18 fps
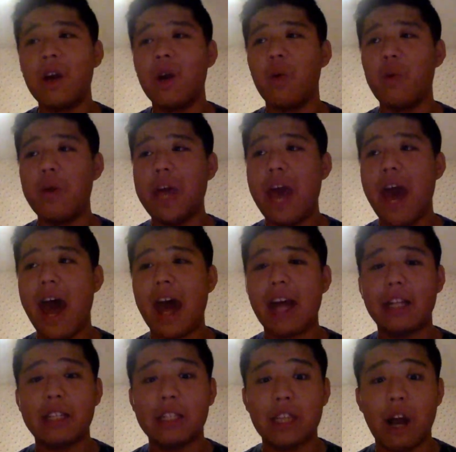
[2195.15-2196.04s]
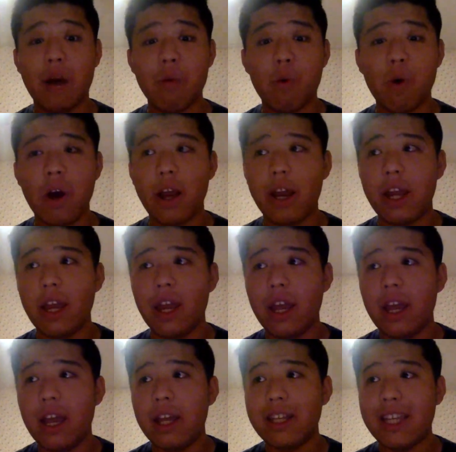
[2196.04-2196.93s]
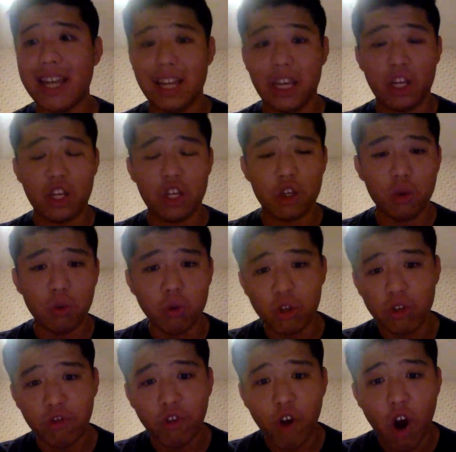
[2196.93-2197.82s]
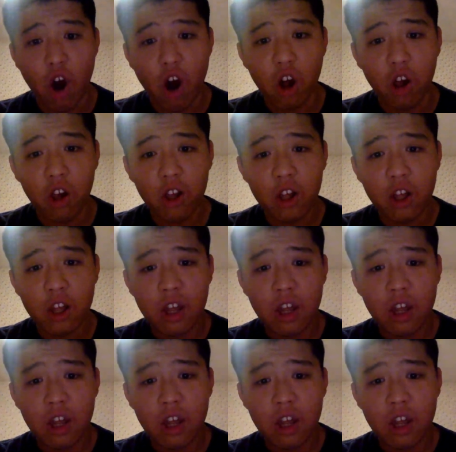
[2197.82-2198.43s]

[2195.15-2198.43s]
We had someone take a huge fall